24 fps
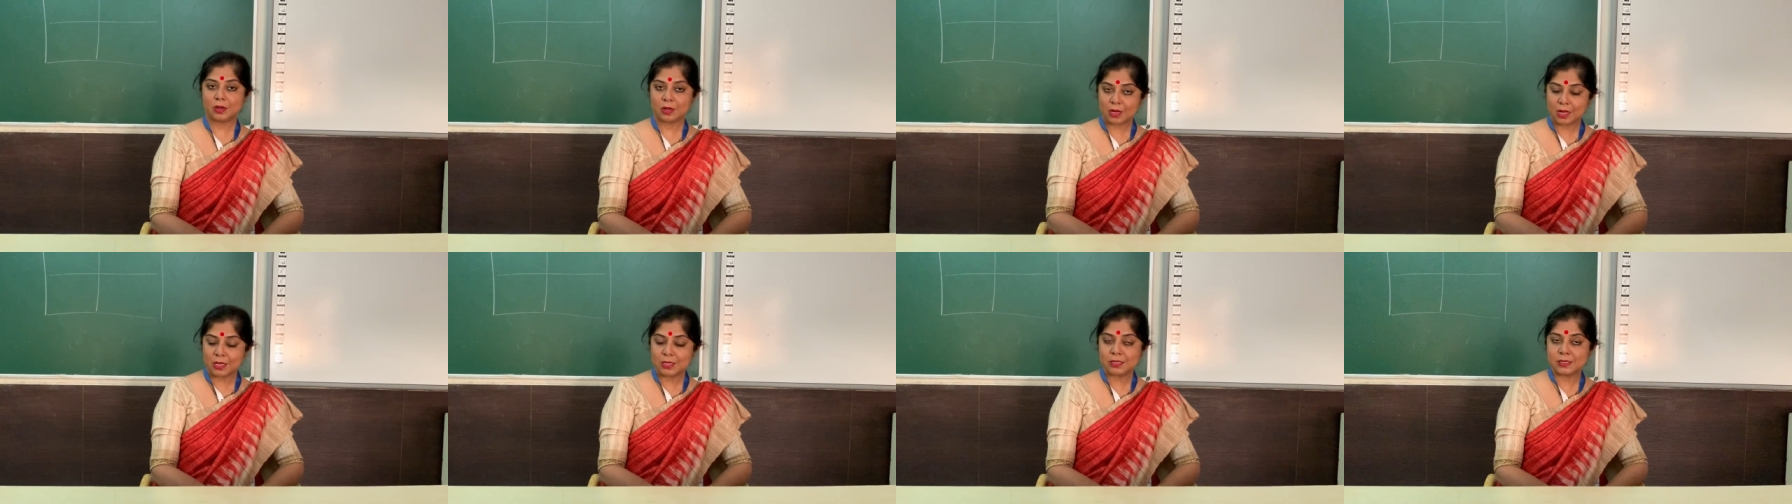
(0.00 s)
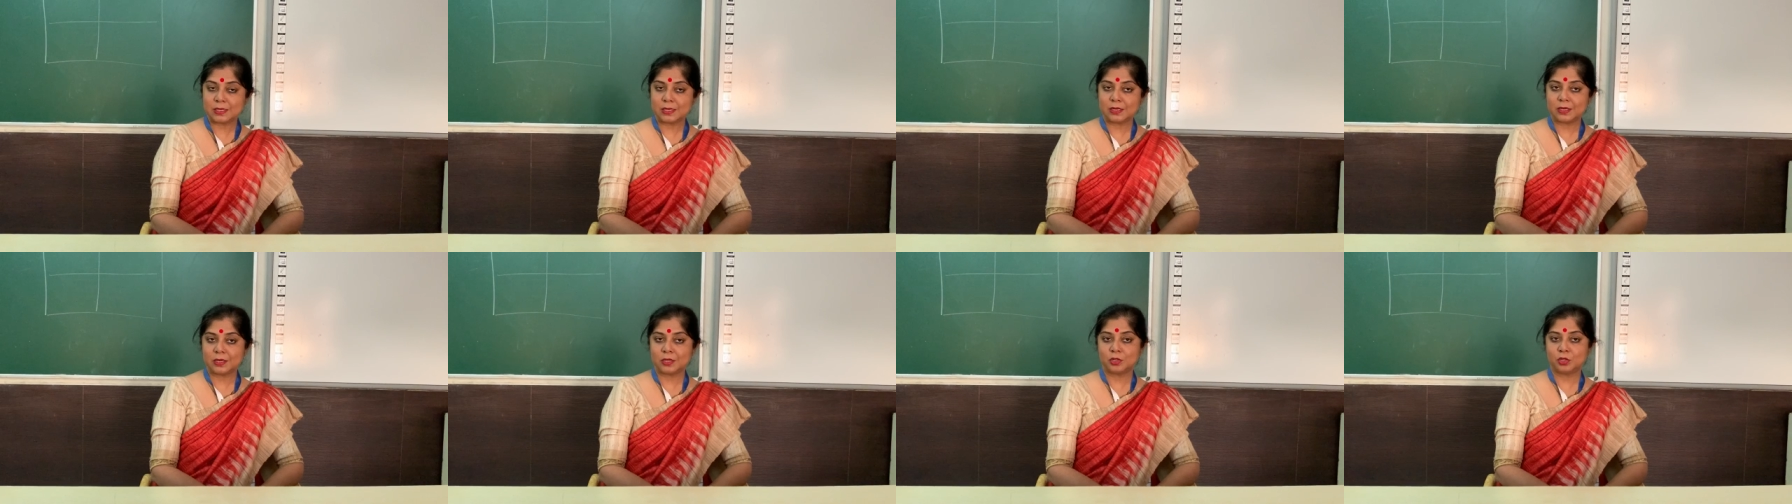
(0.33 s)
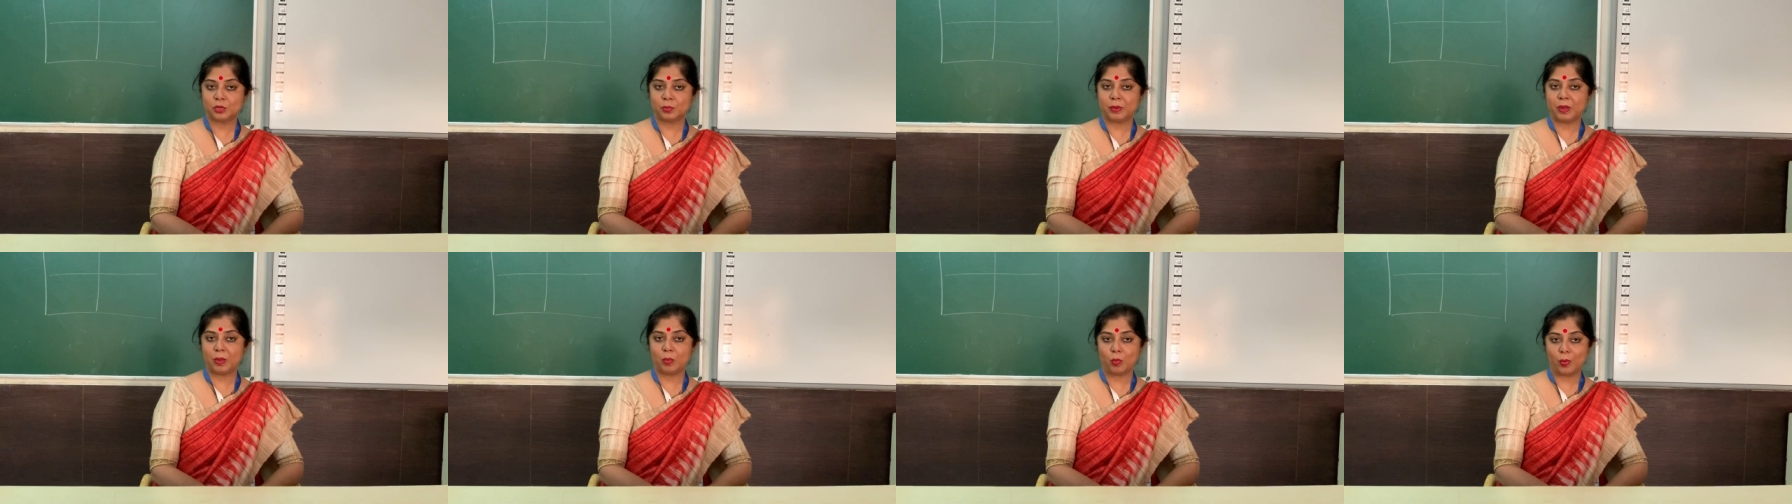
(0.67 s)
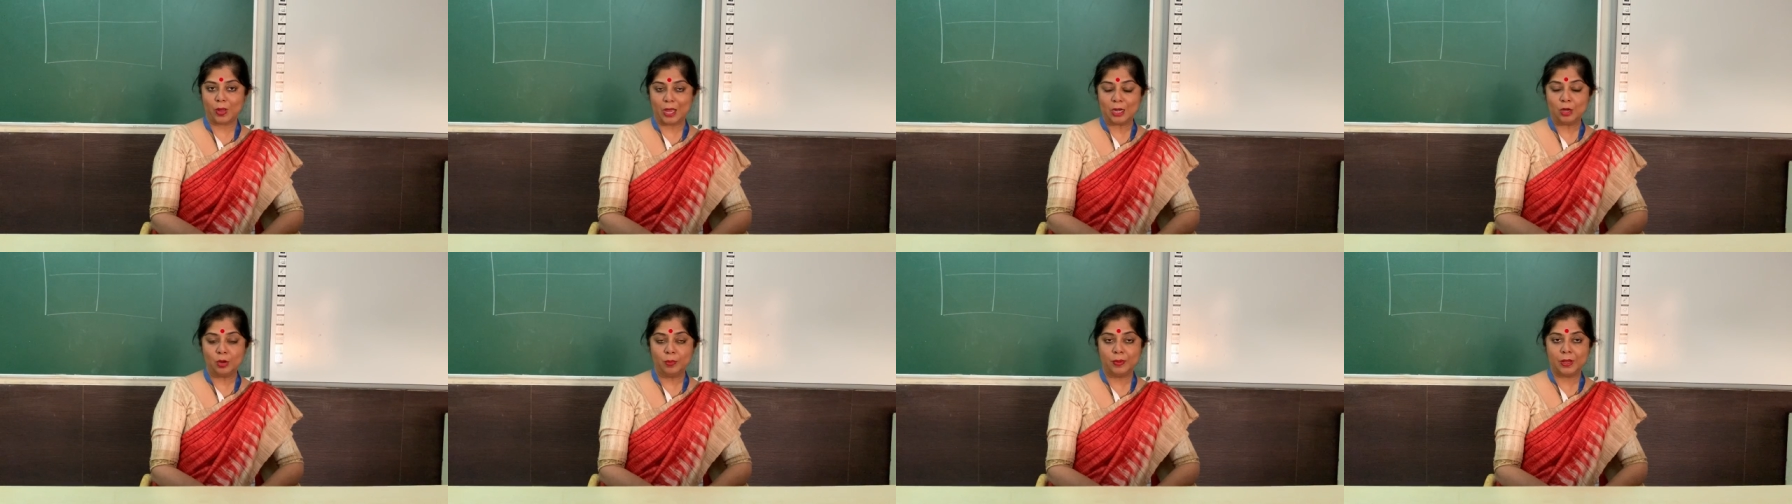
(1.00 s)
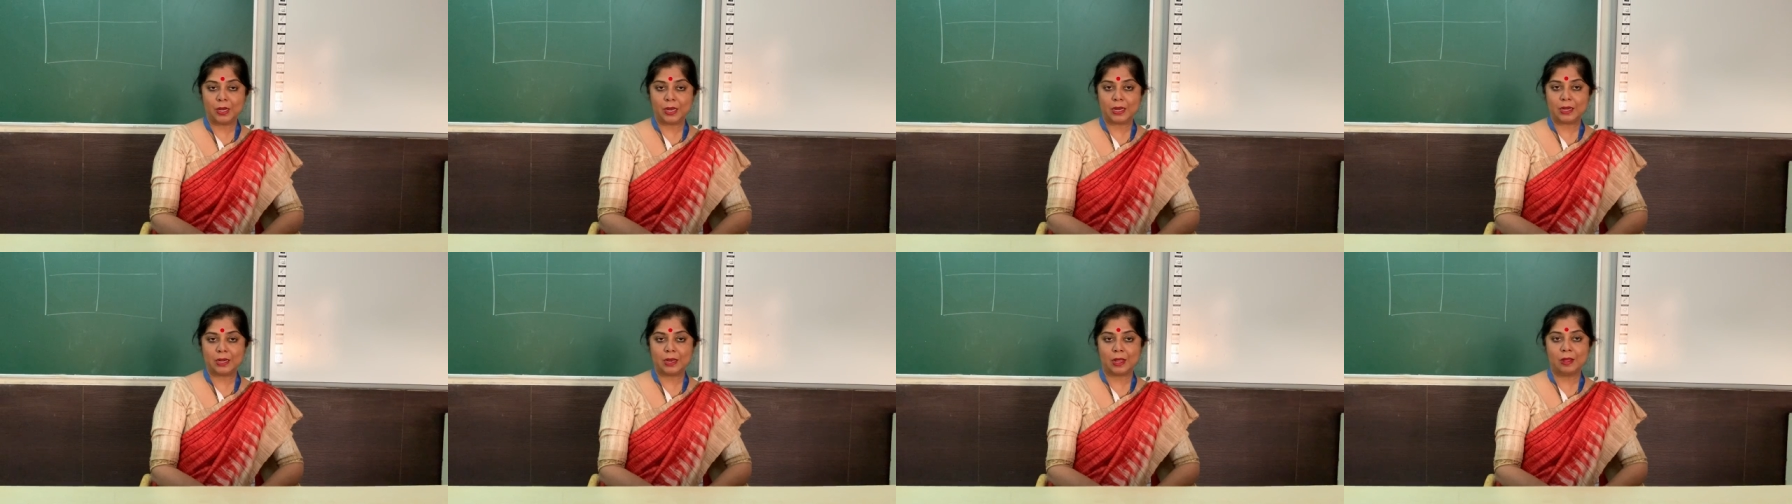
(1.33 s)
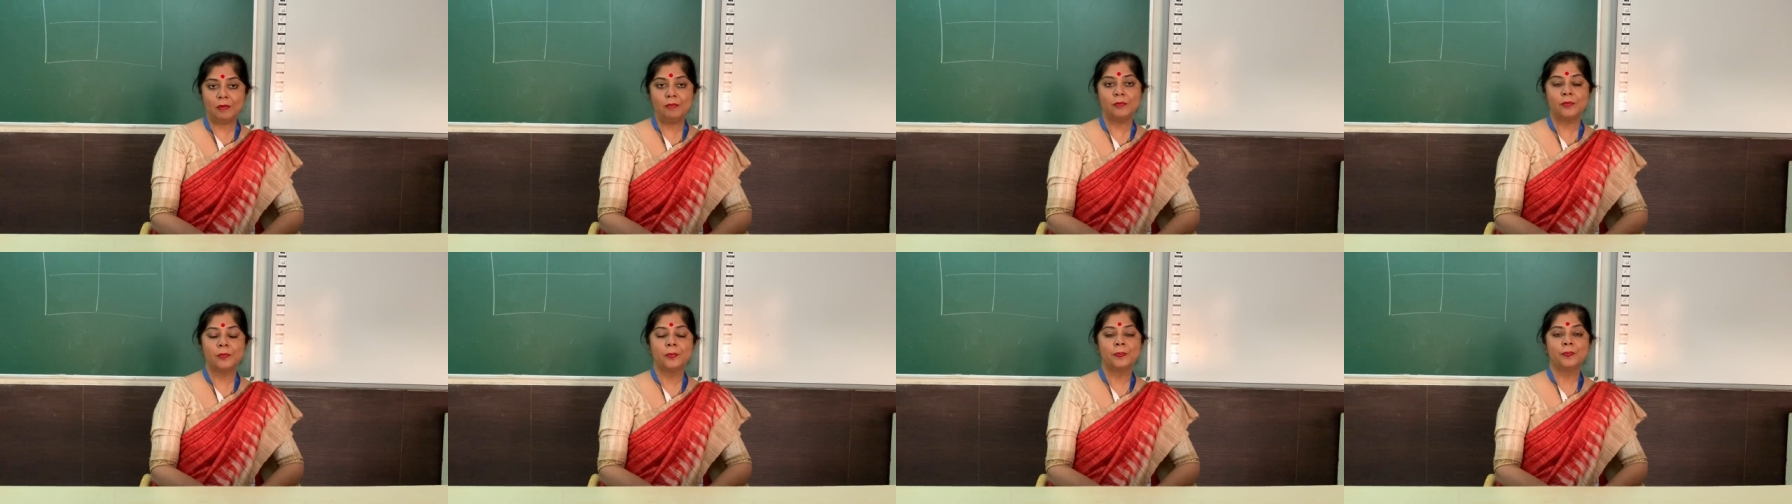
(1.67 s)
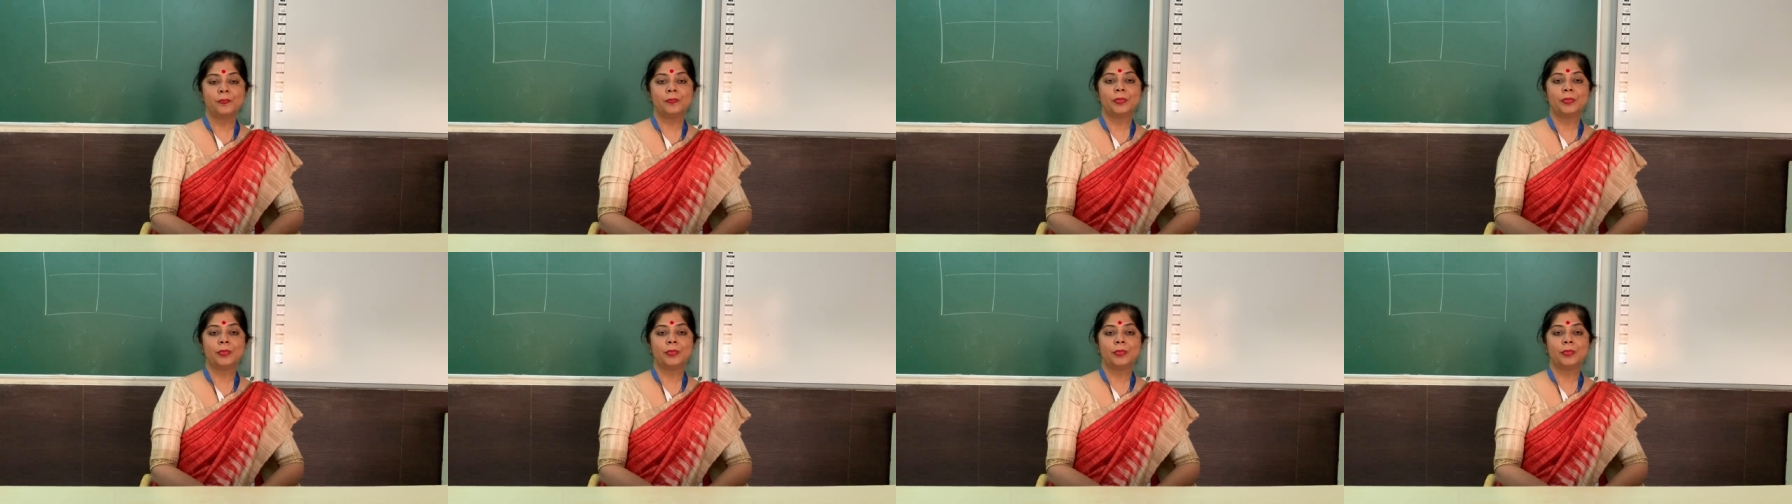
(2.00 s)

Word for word: considered to be valuable enough?